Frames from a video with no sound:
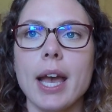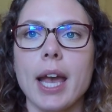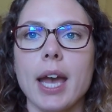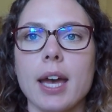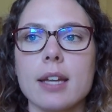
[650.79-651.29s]

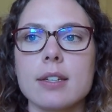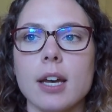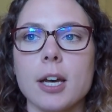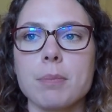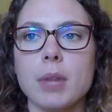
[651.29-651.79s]
And
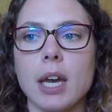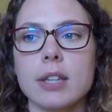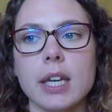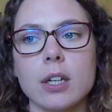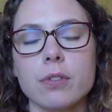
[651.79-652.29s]

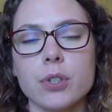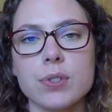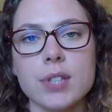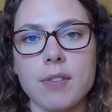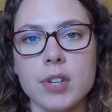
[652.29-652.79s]
they interviewed
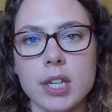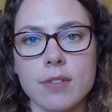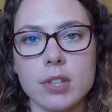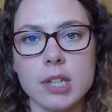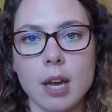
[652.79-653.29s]
70
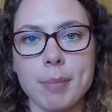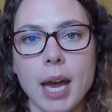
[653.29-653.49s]
of the top